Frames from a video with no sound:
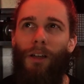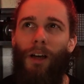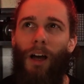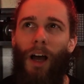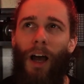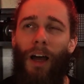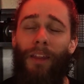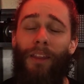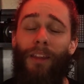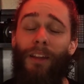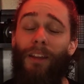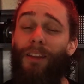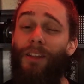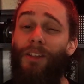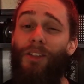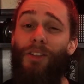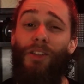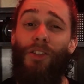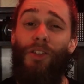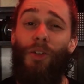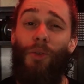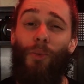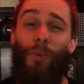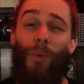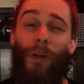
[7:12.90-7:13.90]
I think this
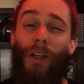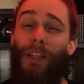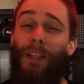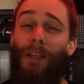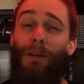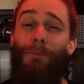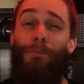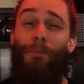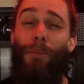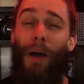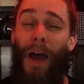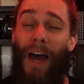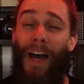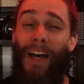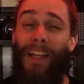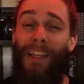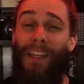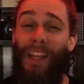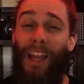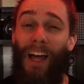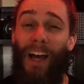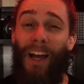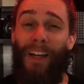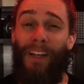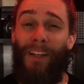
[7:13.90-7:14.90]
is a really bad
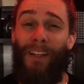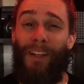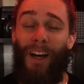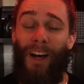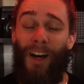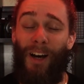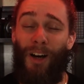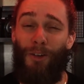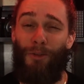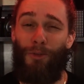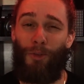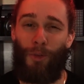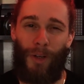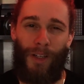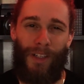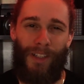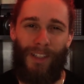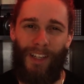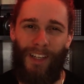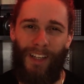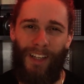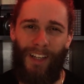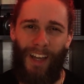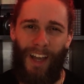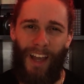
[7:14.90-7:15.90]
line of
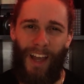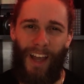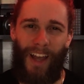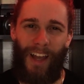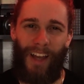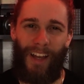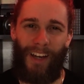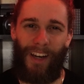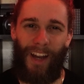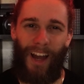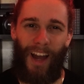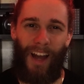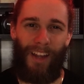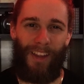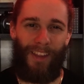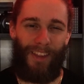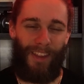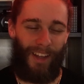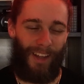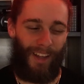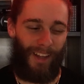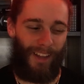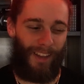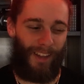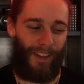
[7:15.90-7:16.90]
reasoning, and I
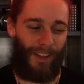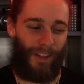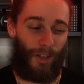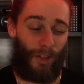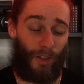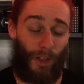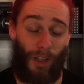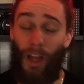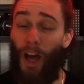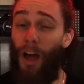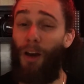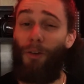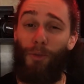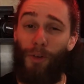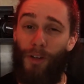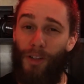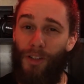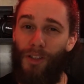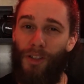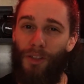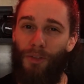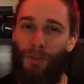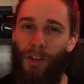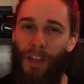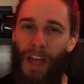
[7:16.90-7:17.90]
think that there's a lot of
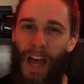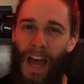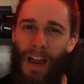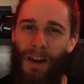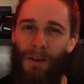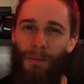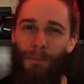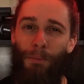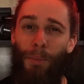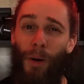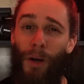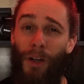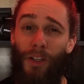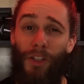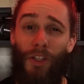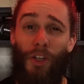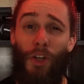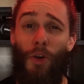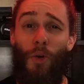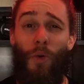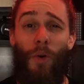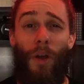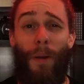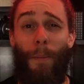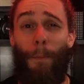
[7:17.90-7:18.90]
reasons for that, but
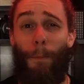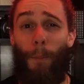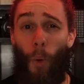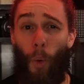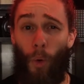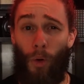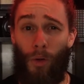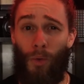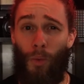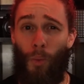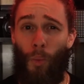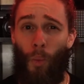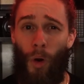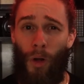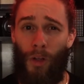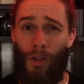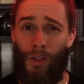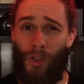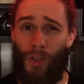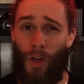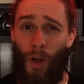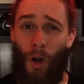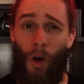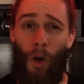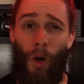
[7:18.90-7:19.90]
two important
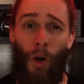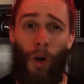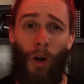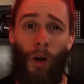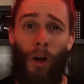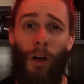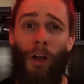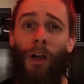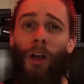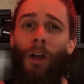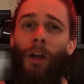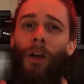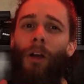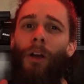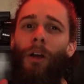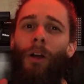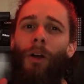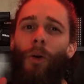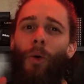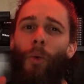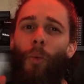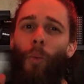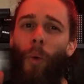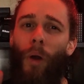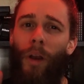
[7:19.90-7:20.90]
ones are,
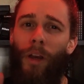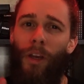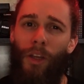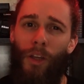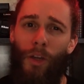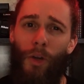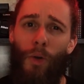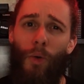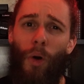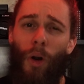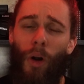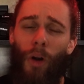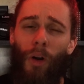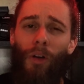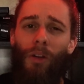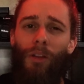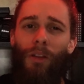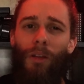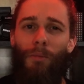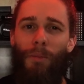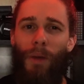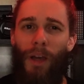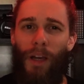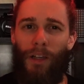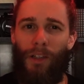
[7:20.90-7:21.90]
when you heard
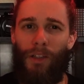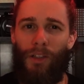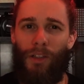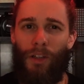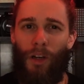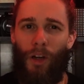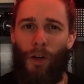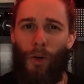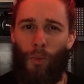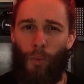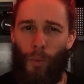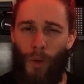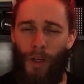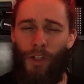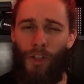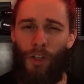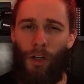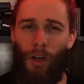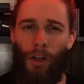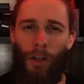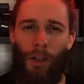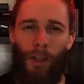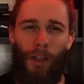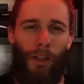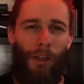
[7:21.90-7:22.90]
the mix
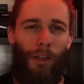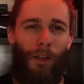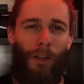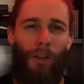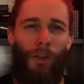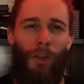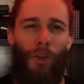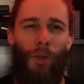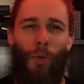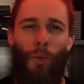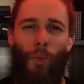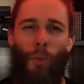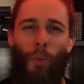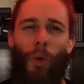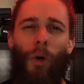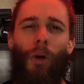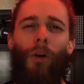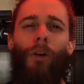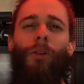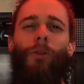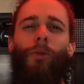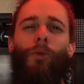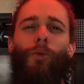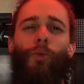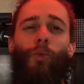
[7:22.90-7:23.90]
originally, you
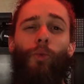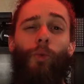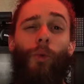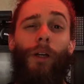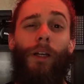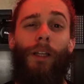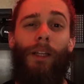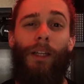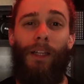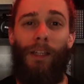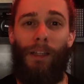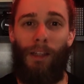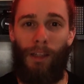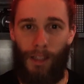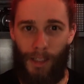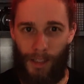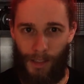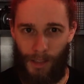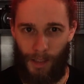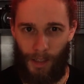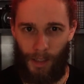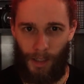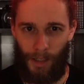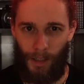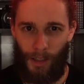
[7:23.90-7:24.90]
weren't really
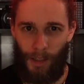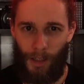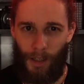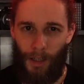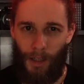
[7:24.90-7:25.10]
listening.